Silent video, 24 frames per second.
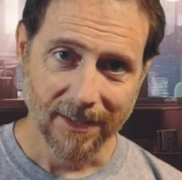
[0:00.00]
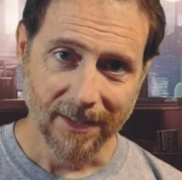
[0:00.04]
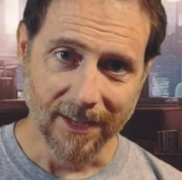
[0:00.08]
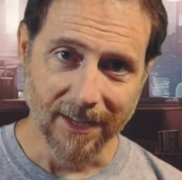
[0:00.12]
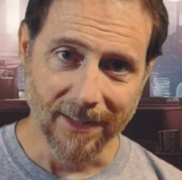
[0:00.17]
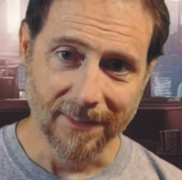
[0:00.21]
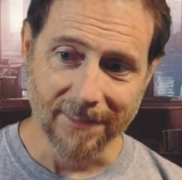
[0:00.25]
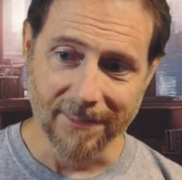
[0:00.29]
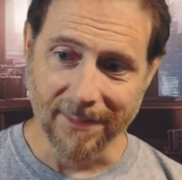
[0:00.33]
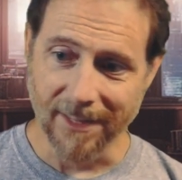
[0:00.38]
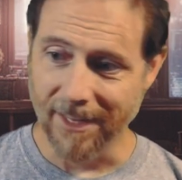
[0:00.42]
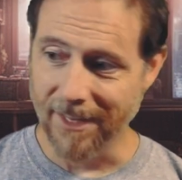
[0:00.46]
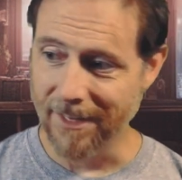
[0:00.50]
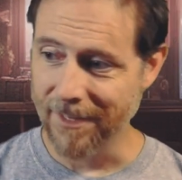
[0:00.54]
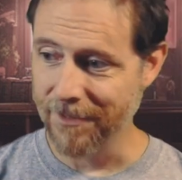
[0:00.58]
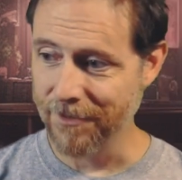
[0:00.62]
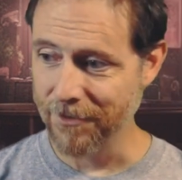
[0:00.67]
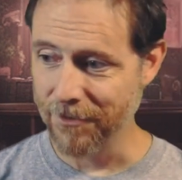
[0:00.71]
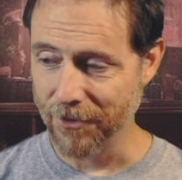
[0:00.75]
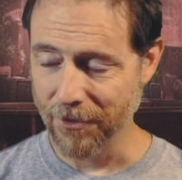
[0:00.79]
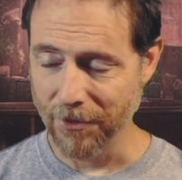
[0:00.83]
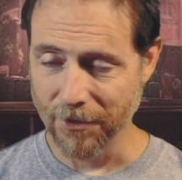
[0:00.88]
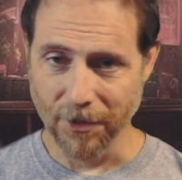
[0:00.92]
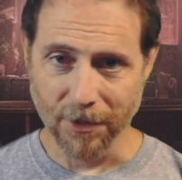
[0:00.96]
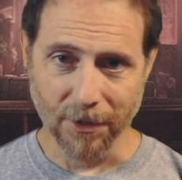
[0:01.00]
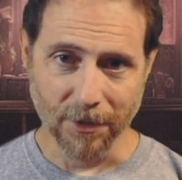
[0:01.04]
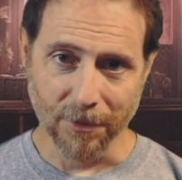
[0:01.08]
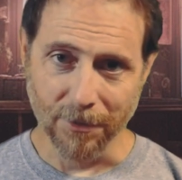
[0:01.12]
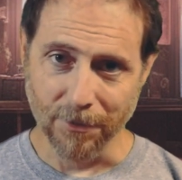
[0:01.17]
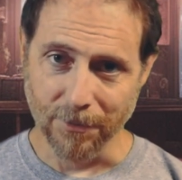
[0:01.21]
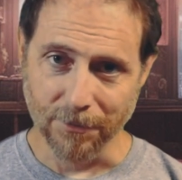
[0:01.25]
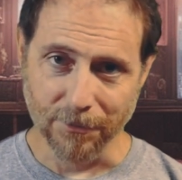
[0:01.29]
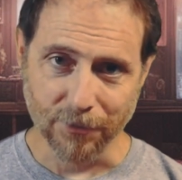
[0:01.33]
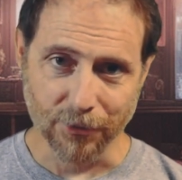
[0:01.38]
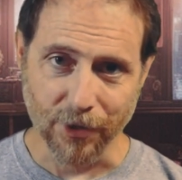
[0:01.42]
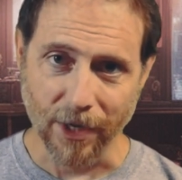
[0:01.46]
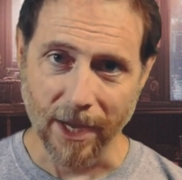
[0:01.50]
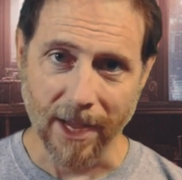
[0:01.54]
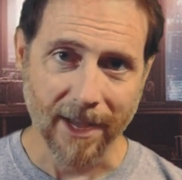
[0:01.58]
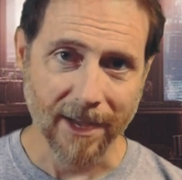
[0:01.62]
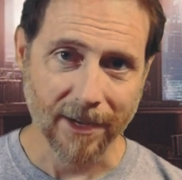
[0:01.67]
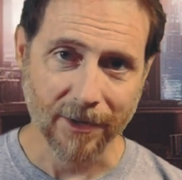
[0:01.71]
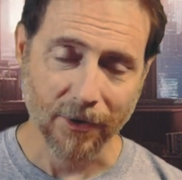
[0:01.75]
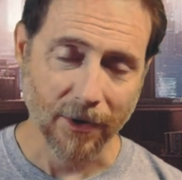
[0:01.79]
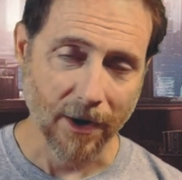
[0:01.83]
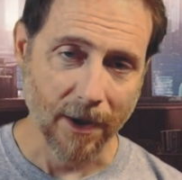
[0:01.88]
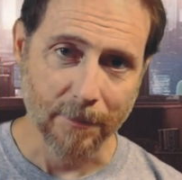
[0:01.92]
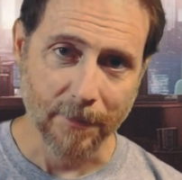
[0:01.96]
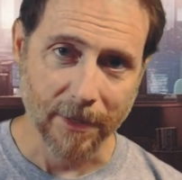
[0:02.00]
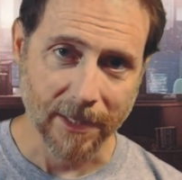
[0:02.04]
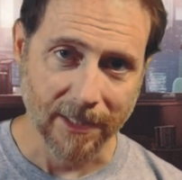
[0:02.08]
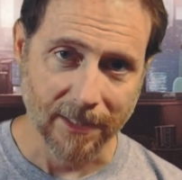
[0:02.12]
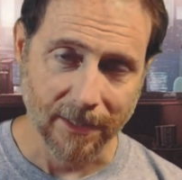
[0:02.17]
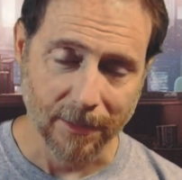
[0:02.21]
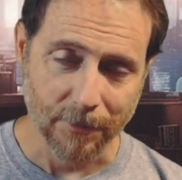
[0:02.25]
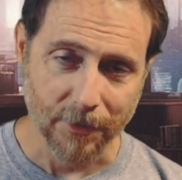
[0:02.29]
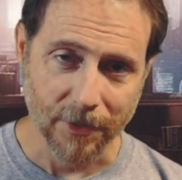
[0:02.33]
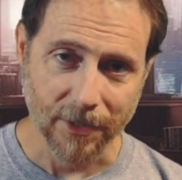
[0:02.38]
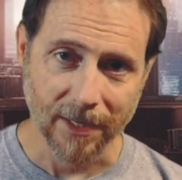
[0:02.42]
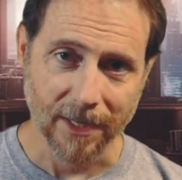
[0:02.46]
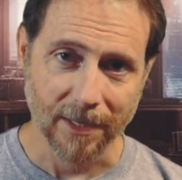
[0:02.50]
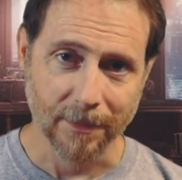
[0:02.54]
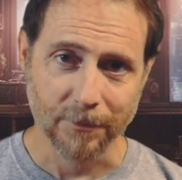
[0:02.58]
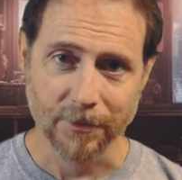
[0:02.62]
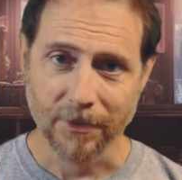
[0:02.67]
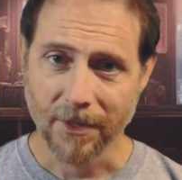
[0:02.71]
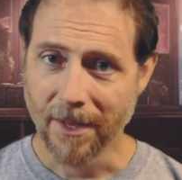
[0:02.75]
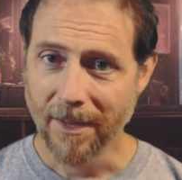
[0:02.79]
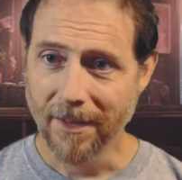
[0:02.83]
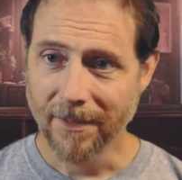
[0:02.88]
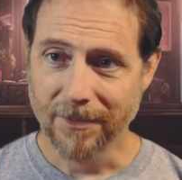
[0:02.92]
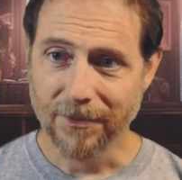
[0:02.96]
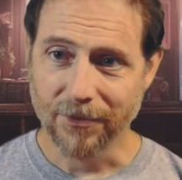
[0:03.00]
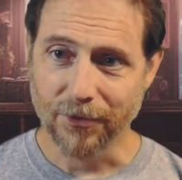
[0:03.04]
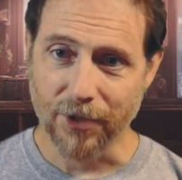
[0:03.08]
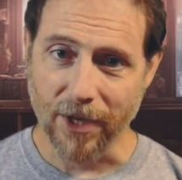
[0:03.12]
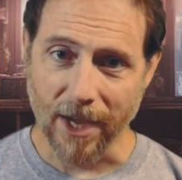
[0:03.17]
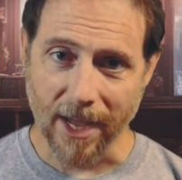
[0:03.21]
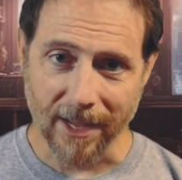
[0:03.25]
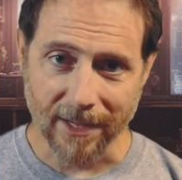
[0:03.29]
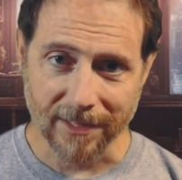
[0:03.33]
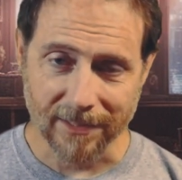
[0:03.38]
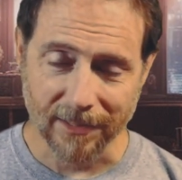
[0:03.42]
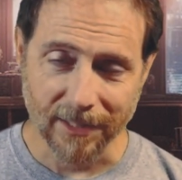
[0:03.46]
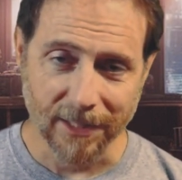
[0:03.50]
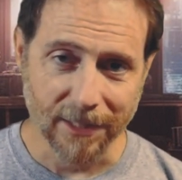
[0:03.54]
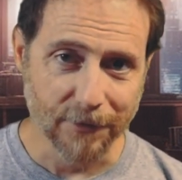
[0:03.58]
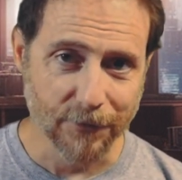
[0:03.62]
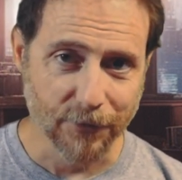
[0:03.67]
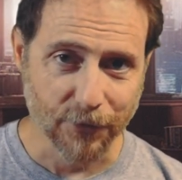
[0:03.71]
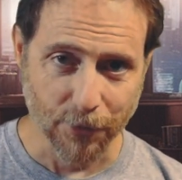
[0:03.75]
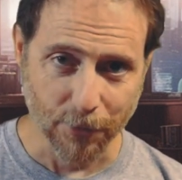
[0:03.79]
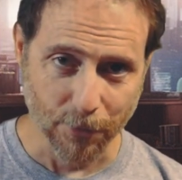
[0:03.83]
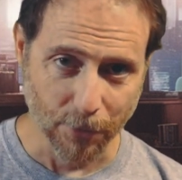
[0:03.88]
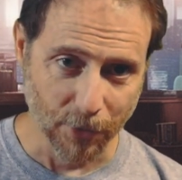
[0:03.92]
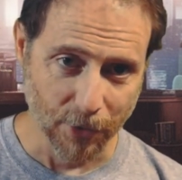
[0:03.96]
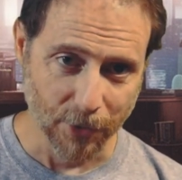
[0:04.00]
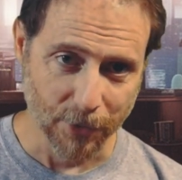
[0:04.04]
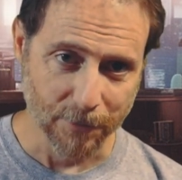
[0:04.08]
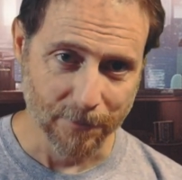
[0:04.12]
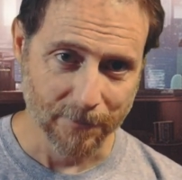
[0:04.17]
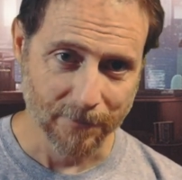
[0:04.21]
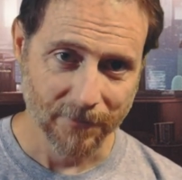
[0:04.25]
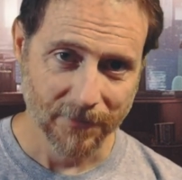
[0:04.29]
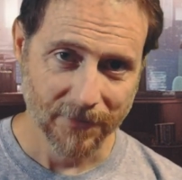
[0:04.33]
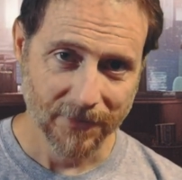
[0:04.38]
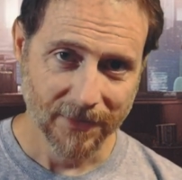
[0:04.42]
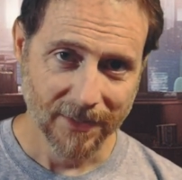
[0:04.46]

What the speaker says: And then, Jack, or I'm making up the names, Jack leaves the room.